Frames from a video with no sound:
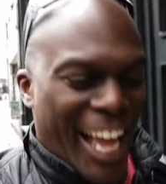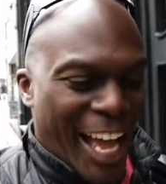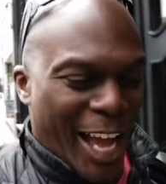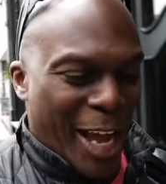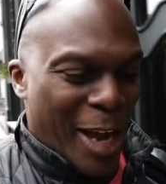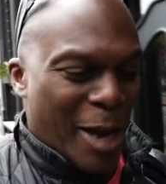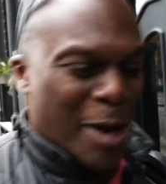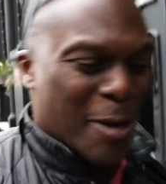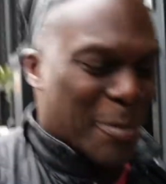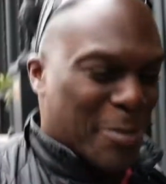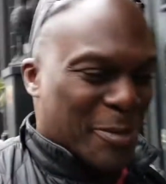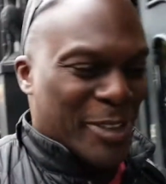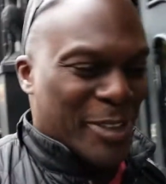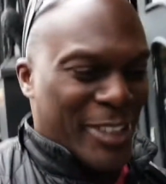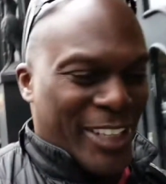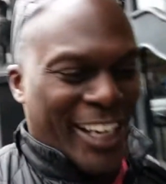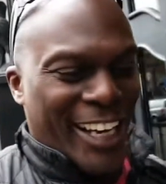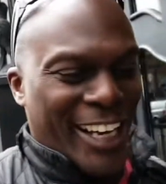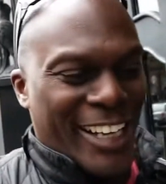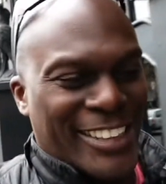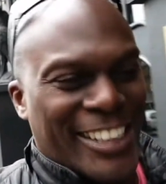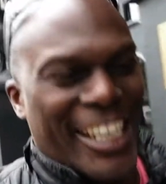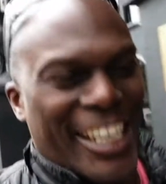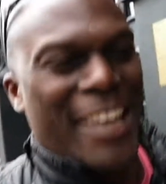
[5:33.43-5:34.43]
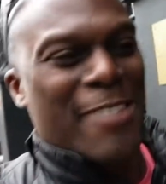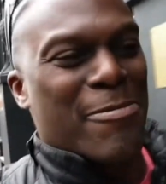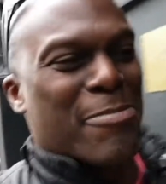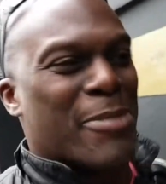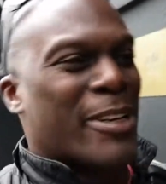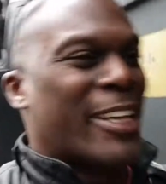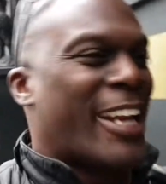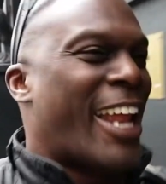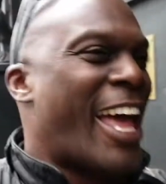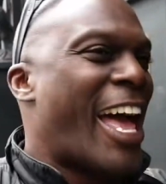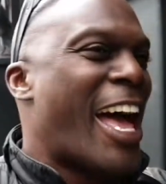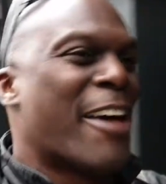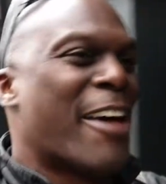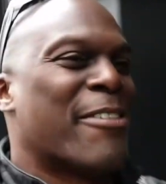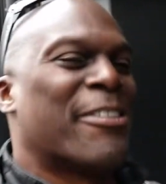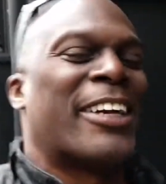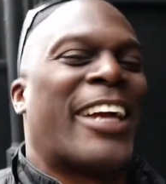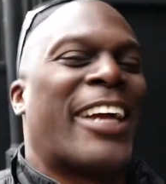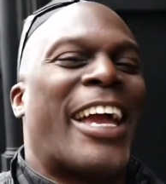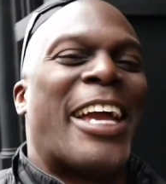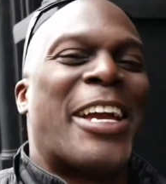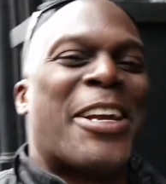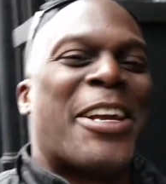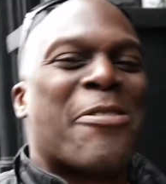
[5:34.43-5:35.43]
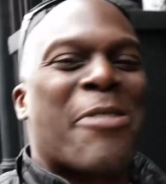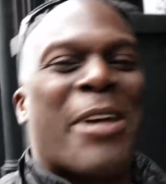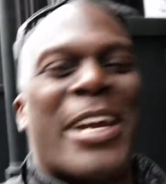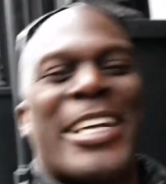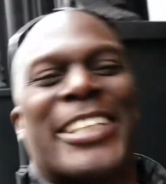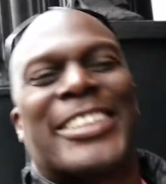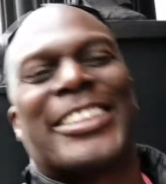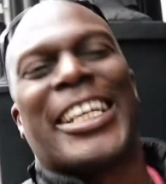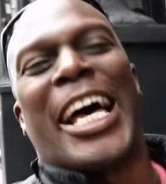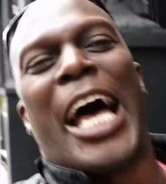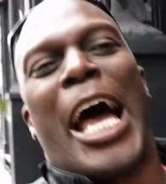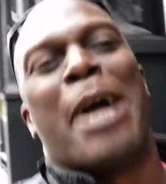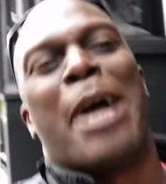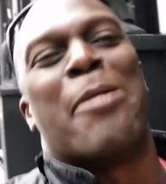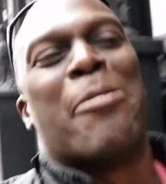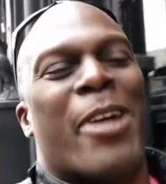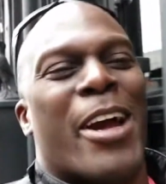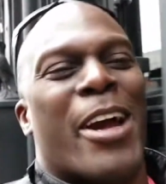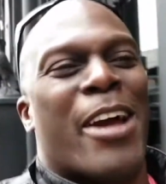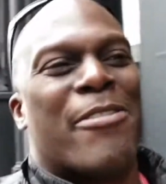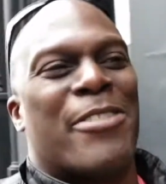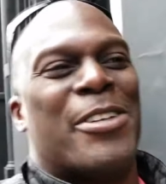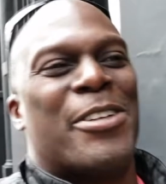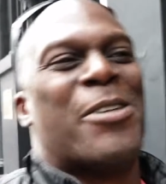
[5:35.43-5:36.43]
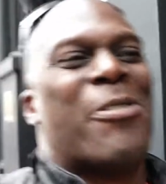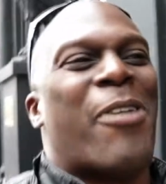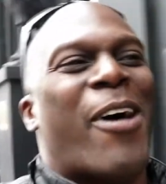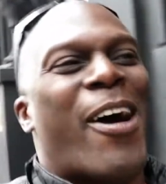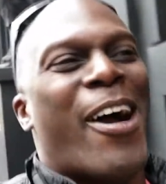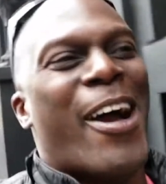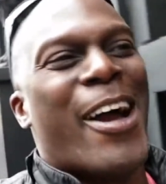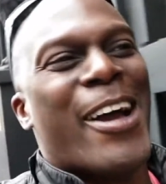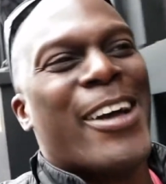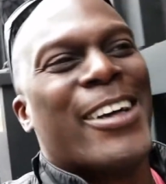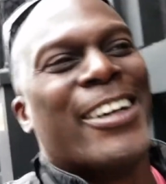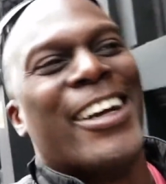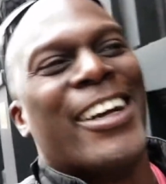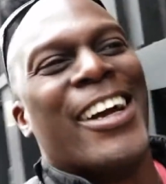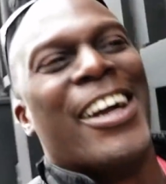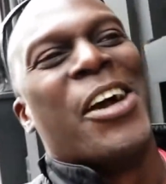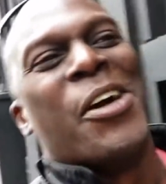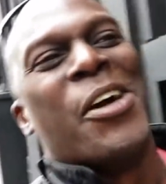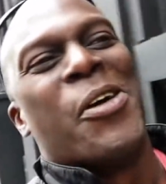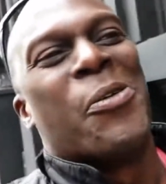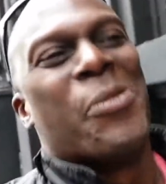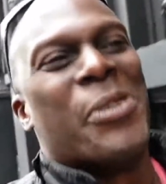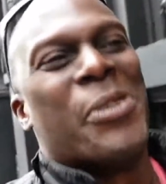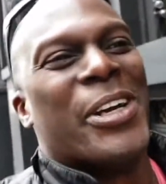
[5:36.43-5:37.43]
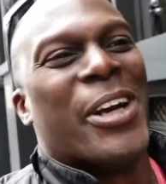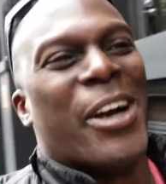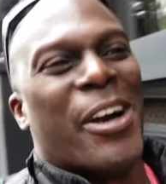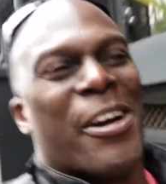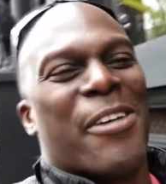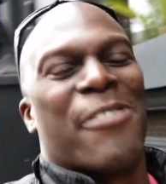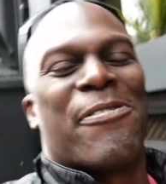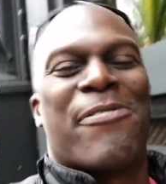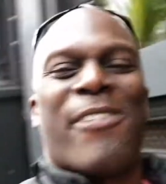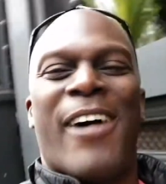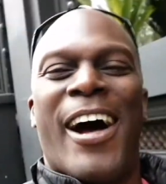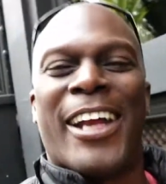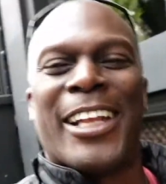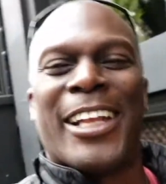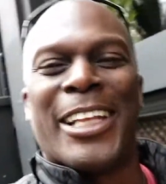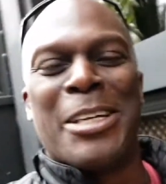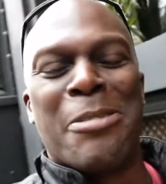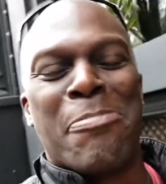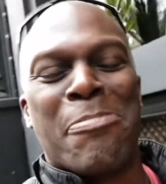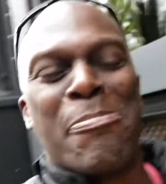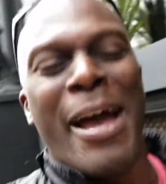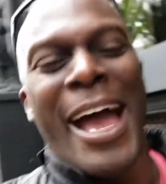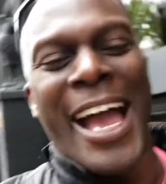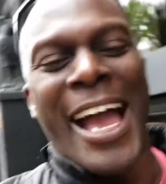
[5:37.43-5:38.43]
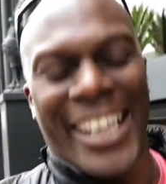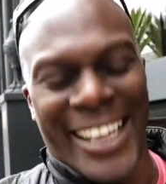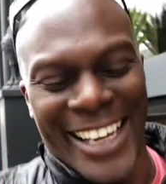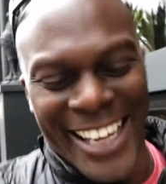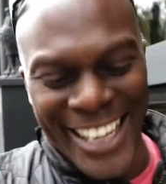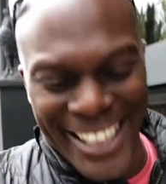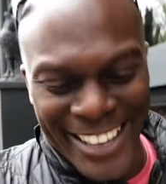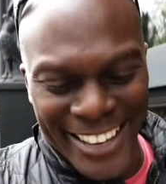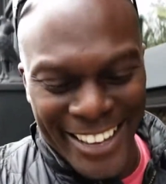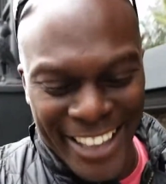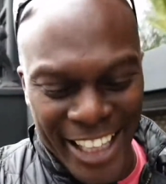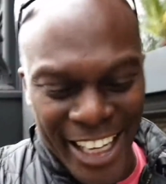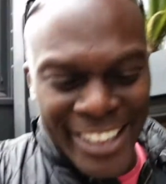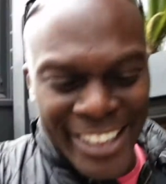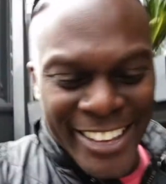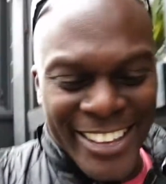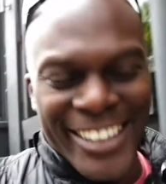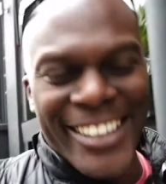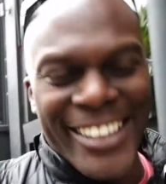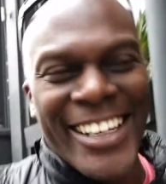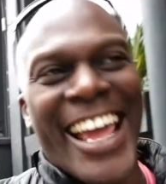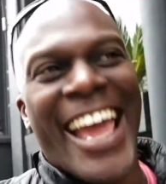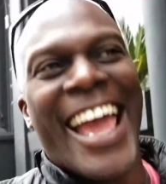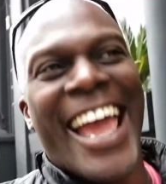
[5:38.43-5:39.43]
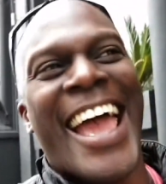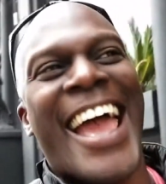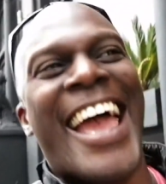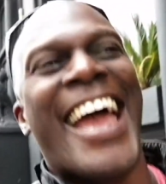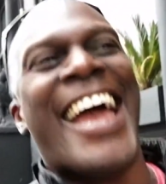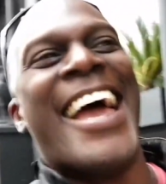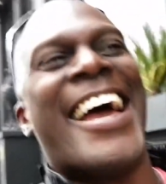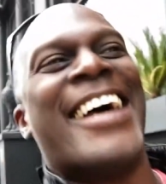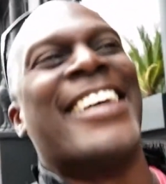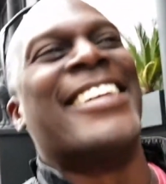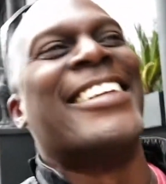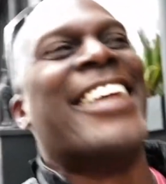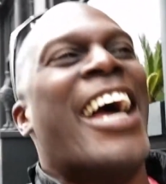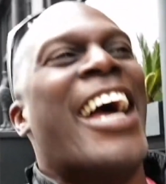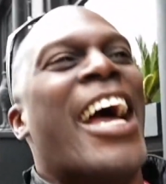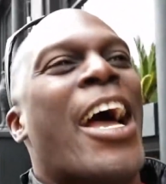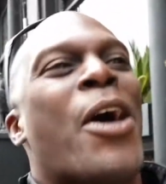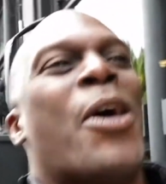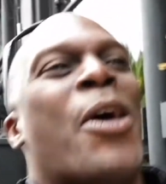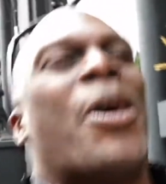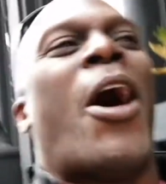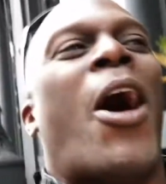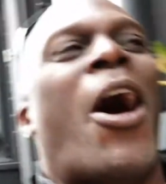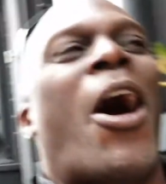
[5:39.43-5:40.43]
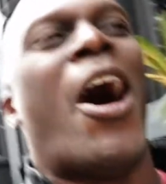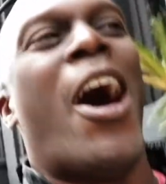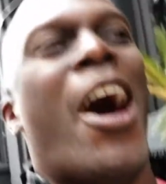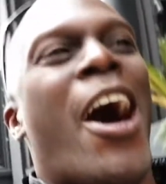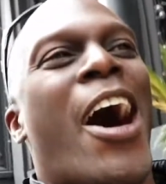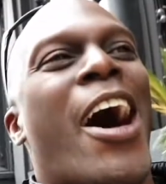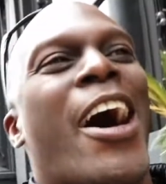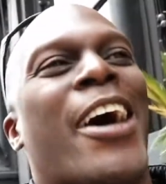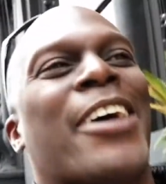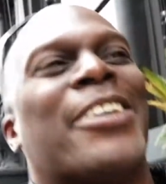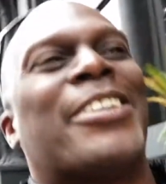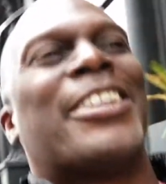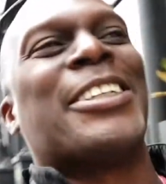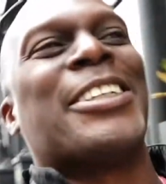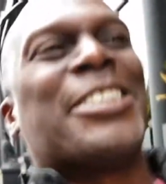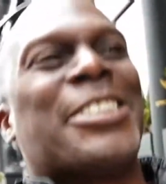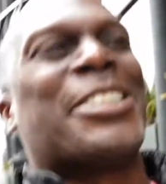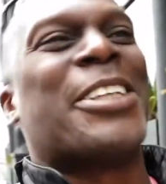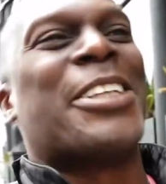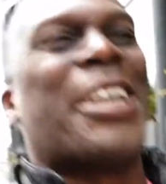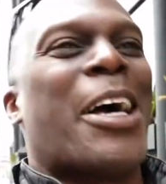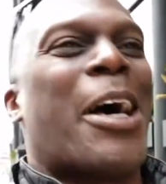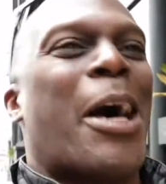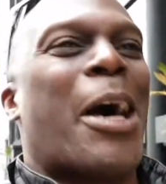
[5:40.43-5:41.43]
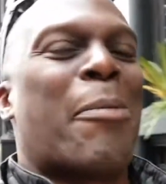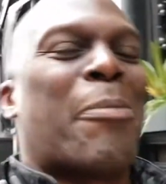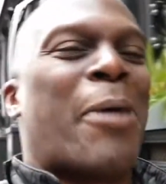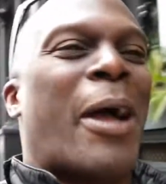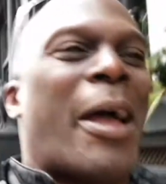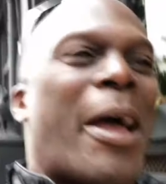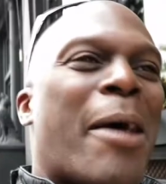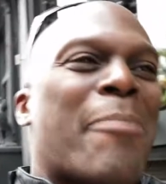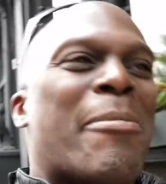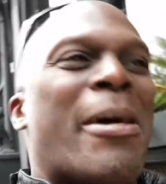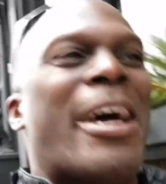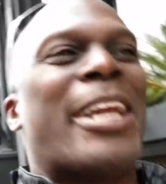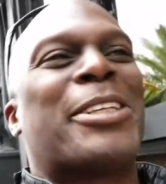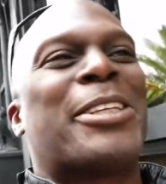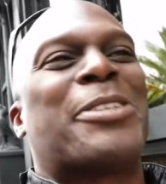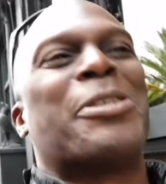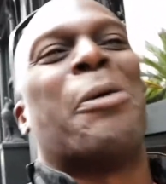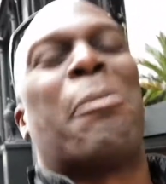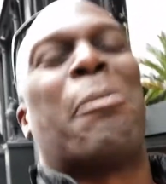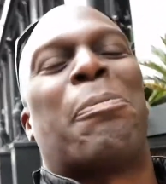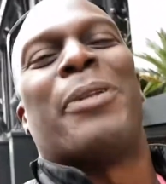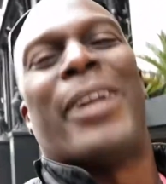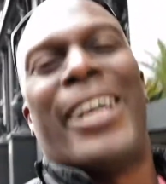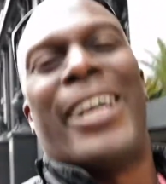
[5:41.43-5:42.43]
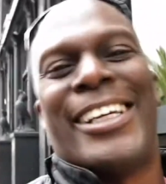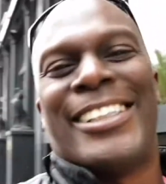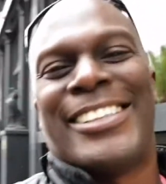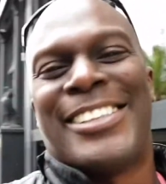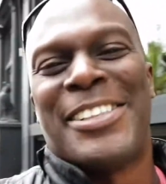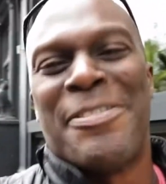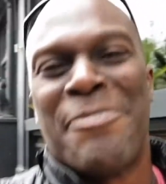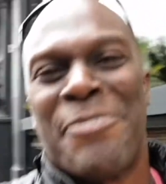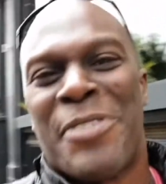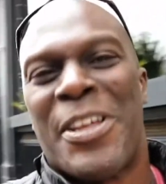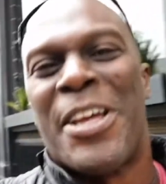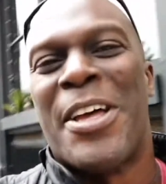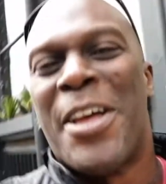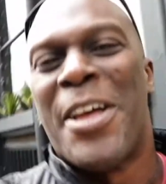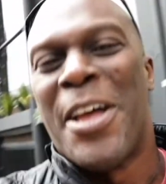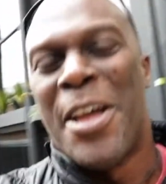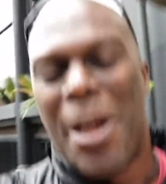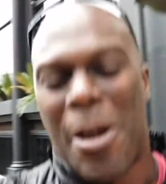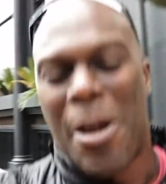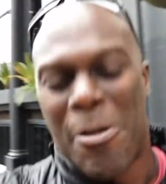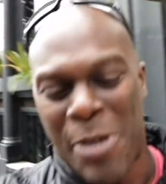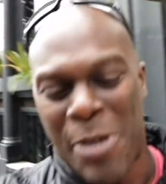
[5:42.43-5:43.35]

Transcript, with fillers: I hope you guys have been having a great time wherever you are. We are finally back in London and uh, this is a, I'm headed to a place, a